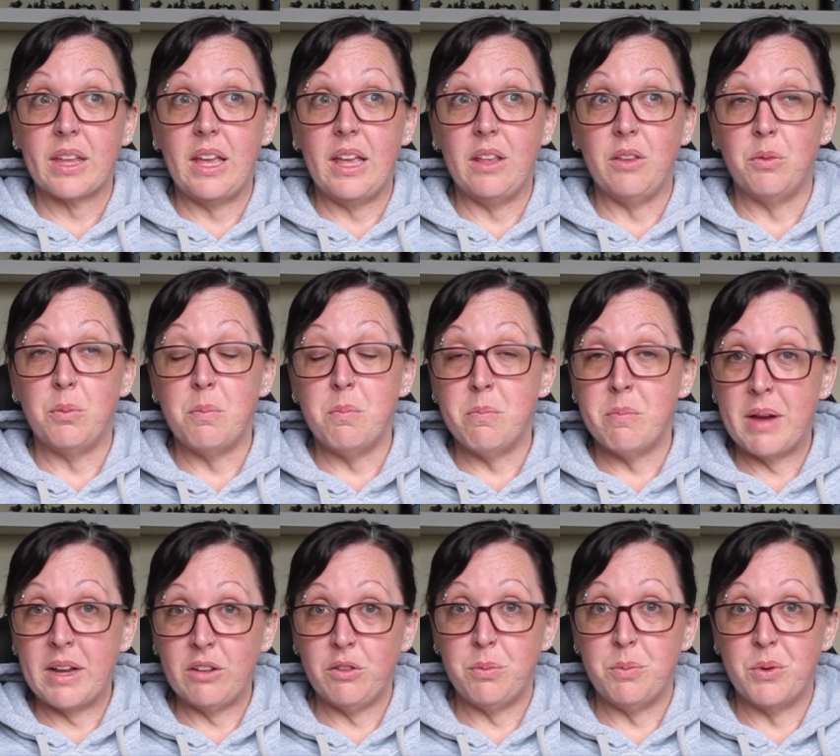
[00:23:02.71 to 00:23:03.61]
is
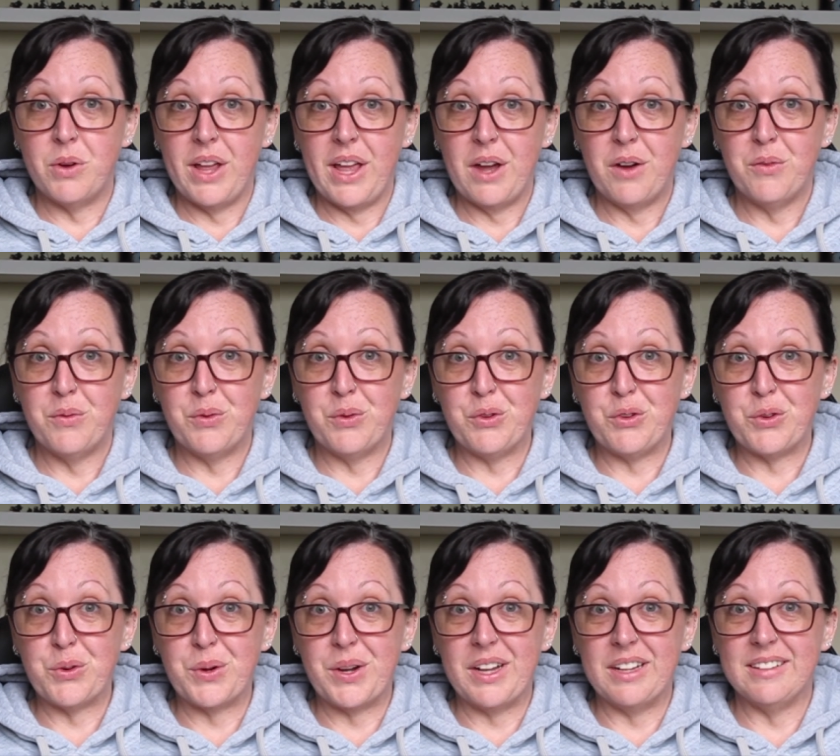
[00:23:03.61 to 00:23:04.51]
much more helpful
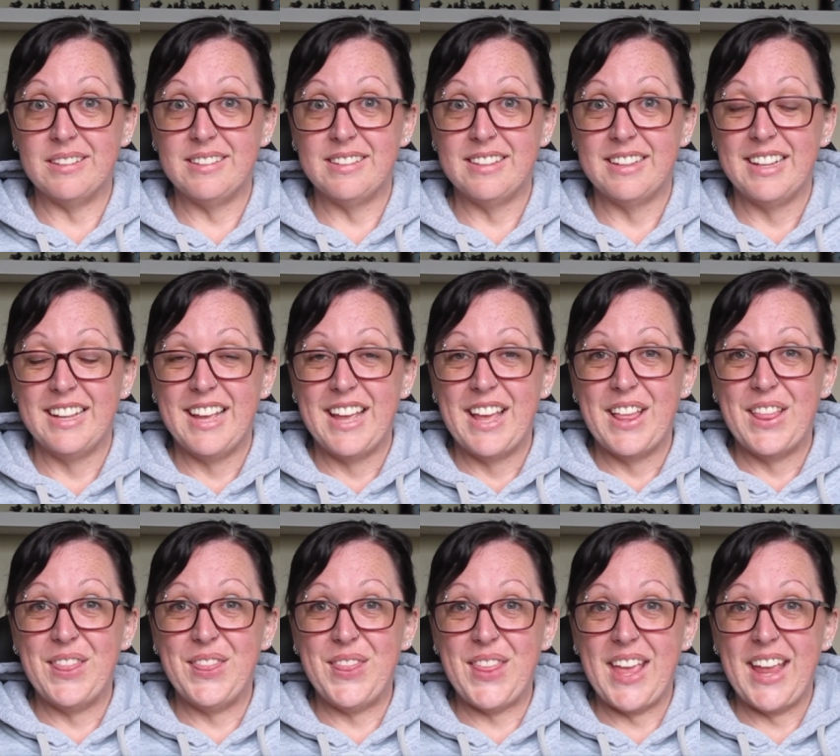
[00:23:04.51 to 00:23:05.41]
to us
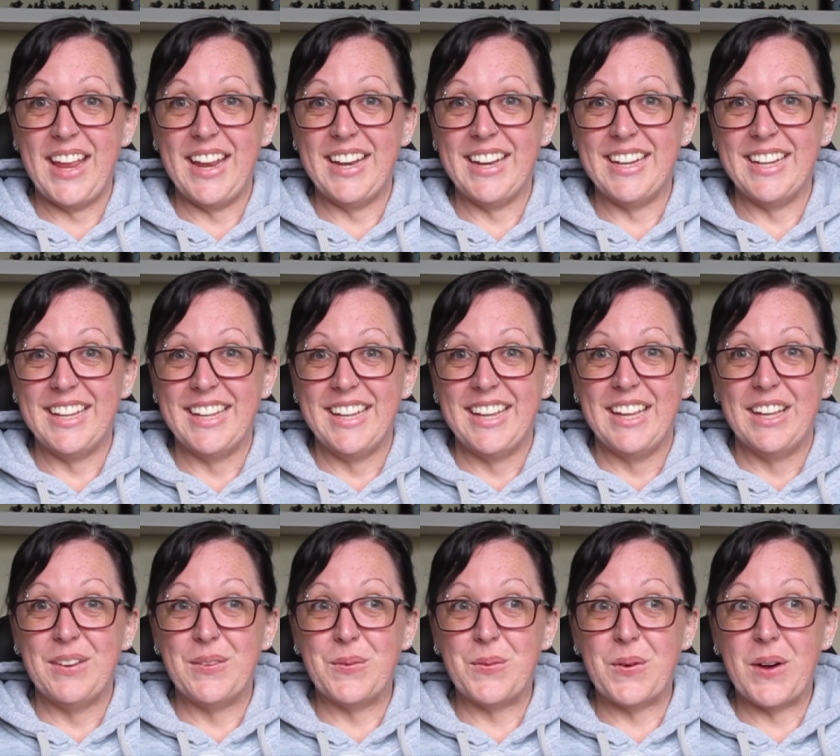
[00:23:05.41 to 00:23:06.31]
than
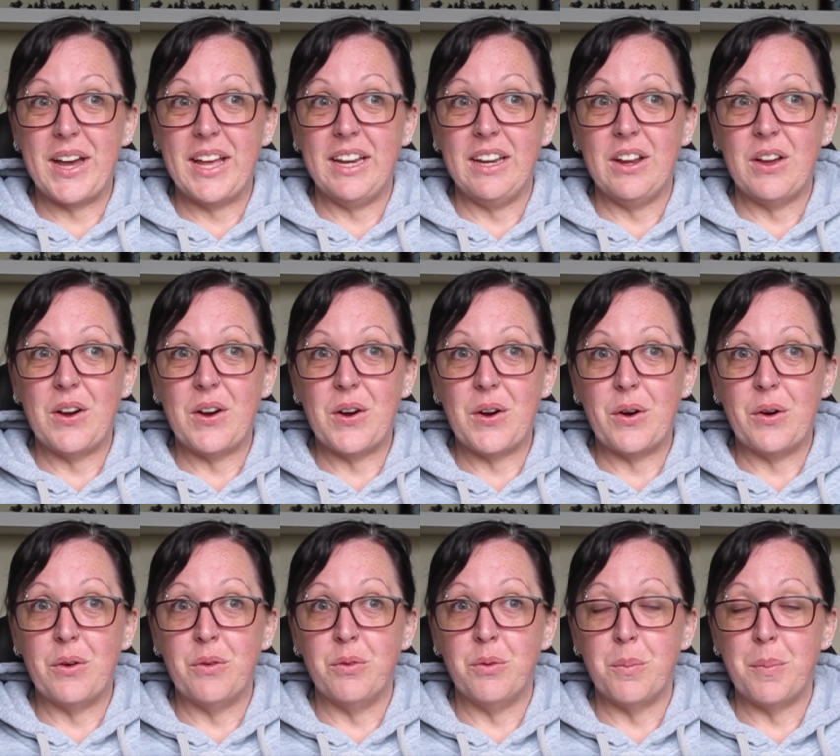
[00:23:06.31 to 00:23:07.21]
one
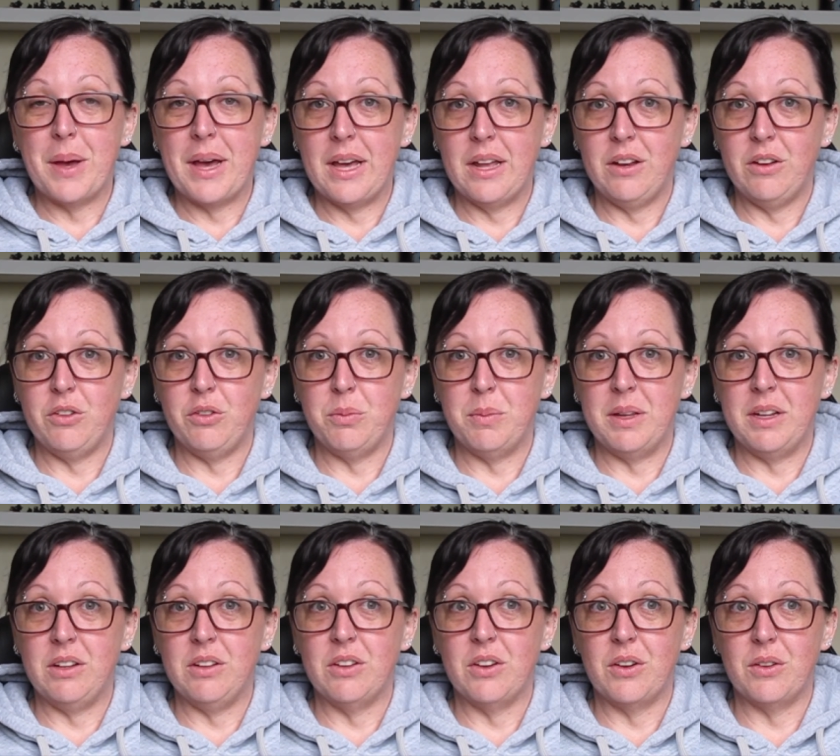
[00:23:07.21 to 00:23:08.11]
of
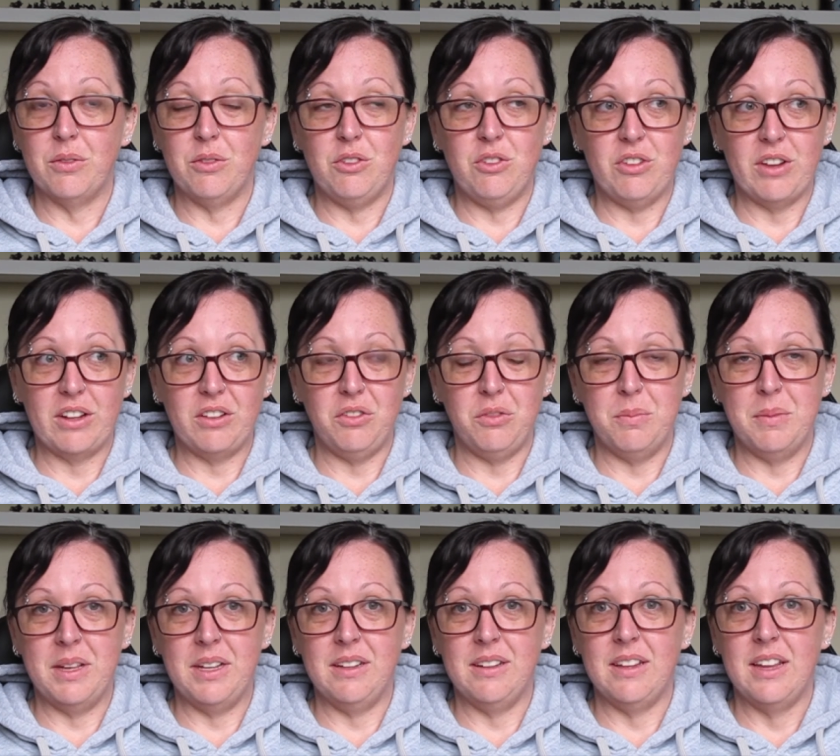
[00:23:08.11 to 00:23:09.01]
punishment, of
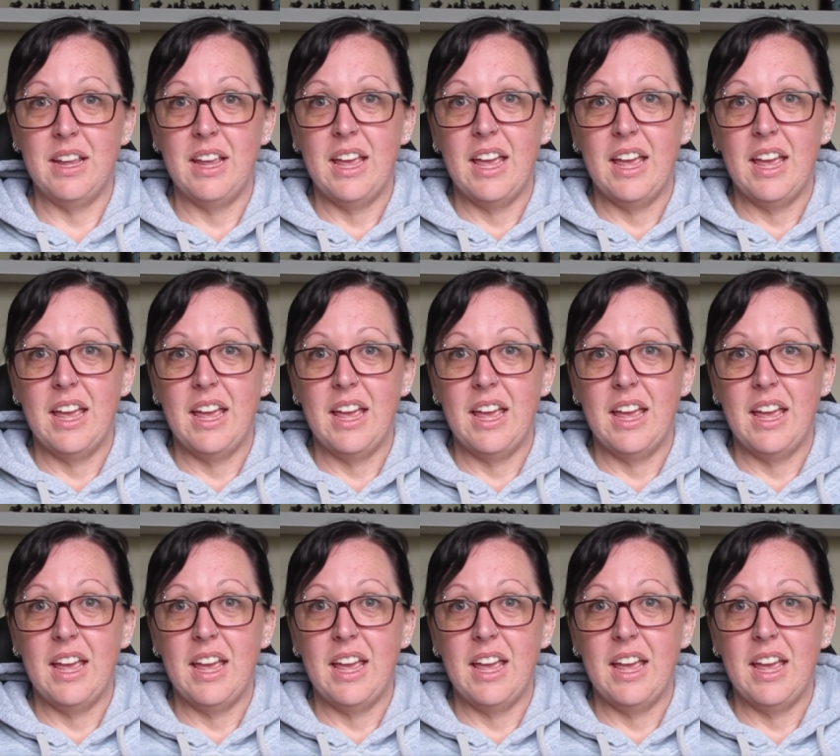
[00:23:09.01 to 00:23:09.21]
judgment,